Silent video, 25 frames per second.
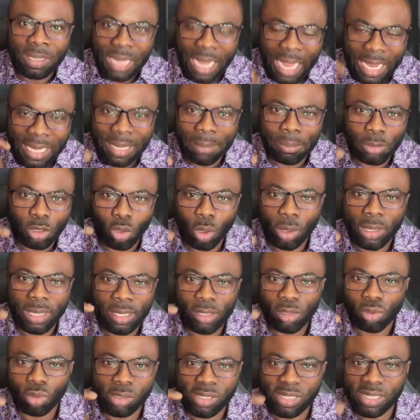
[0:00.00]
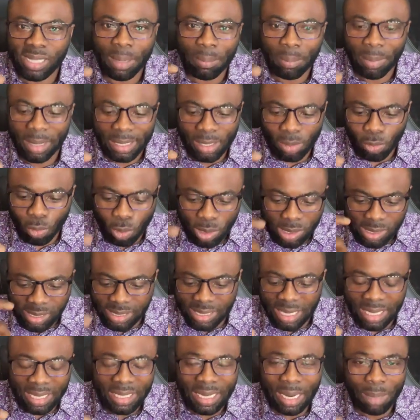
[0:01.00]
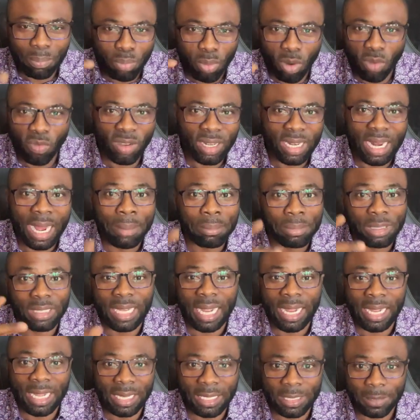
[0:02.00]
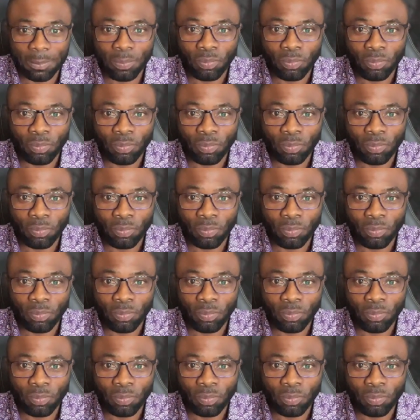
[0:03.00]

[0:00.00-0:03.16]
I am talking to somebody who is saying that, Prophet, I'm tired.